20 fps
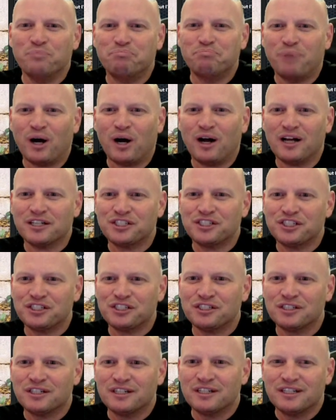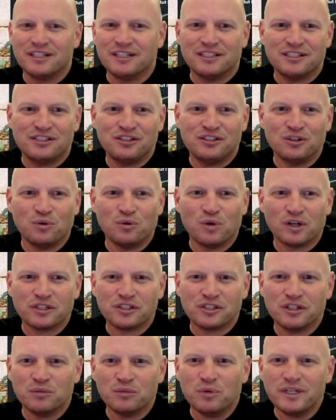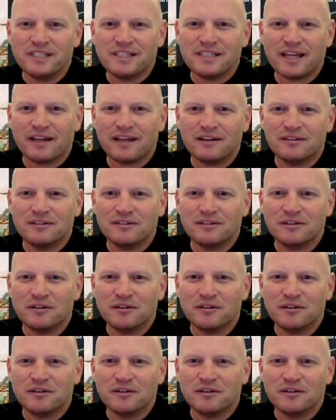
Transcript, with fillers: Old Bosch still works good. What is that?